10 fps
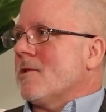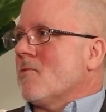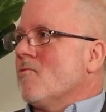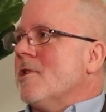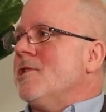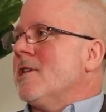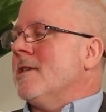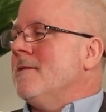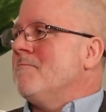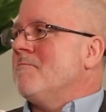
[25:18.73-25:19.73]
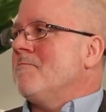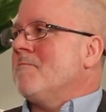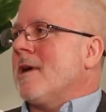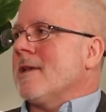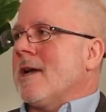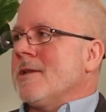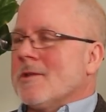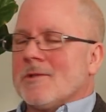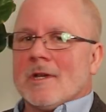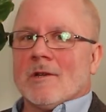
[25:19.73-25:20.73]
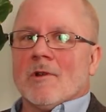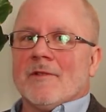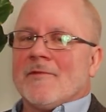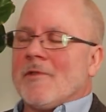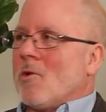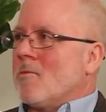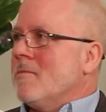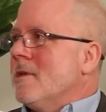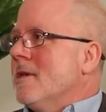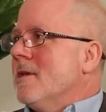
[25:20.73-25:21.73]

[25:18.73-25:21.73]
so rigid polyisocyanurate foam.